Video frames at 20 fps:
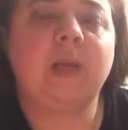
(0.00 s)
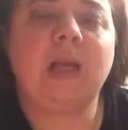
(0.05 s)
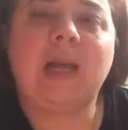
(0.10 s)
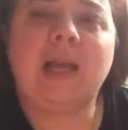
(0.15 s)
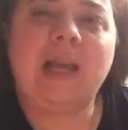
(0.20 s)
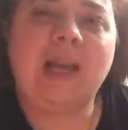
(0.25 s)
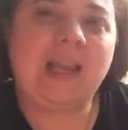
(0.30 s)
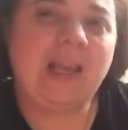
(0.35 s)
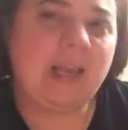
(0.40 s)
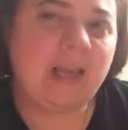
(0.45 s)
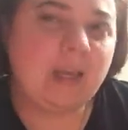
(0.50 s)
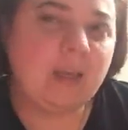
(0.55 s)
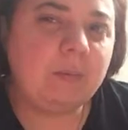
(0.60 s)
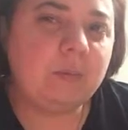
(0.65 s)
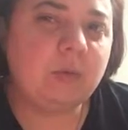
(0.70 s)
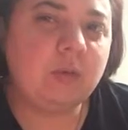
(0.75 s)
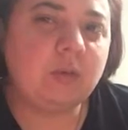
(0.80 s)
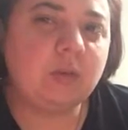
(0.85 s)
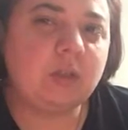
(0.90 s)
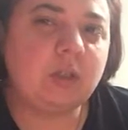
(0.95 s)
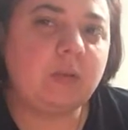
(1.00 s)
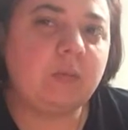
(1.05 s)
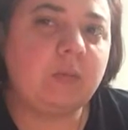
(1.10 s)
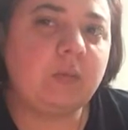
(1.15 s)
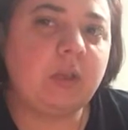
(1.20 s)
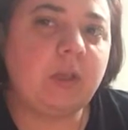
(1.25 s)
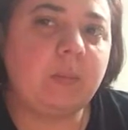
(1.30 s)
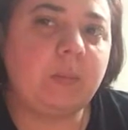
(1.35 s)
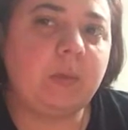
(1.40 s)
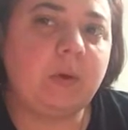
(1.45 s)
I am using it
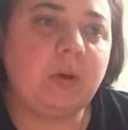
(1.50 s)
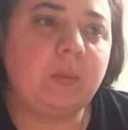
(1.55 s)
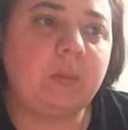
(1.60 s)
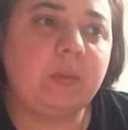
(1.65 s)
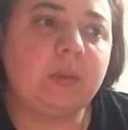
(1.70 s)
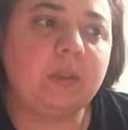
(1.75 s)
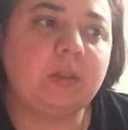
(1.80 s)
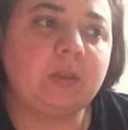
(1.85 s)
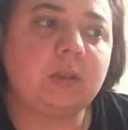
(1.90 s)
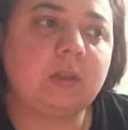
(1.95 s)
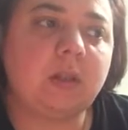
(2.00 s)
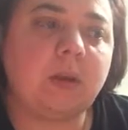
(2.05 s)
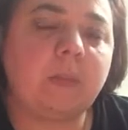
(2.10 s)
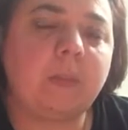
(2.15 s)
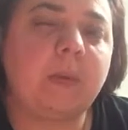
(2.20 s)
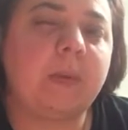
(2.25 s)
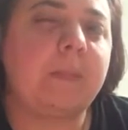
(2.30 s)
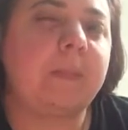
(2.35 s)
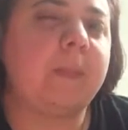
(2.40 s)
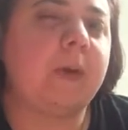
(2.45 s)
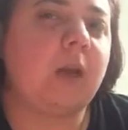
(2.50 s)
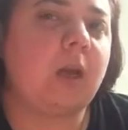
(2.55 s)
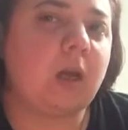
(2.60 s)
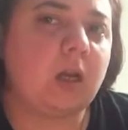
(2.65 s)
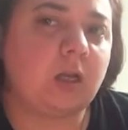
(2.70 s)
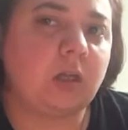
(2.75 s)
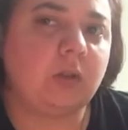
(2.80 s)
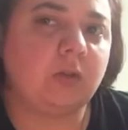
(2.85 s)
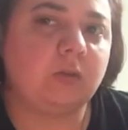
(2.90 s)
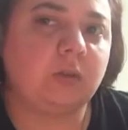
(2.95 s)
for that purpose, but I'm
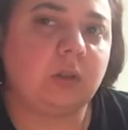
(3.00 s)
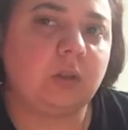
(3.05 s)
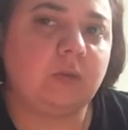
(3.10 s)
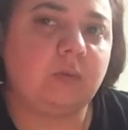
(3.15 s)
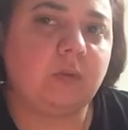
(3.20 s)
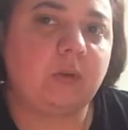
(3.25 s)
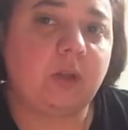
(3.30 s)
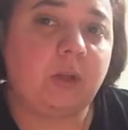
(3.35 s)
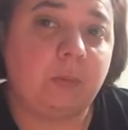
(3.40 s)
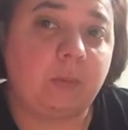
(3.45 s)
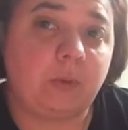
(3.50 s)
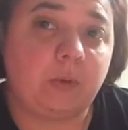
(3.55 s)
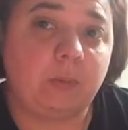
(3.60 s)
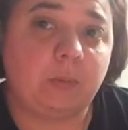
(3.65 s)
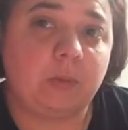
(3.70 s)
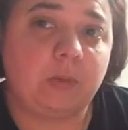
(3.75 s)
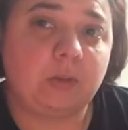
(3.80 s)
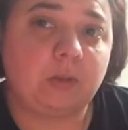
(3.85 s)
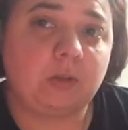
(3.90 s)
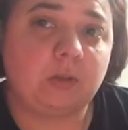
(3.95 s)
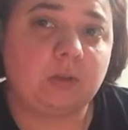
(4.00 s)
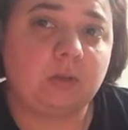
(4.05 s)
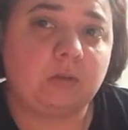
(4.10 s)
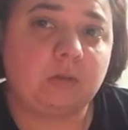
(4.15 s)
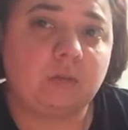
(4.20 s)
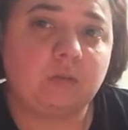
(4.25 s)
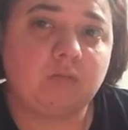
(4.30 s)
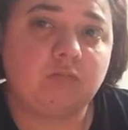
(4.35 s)
not using it for that purpose.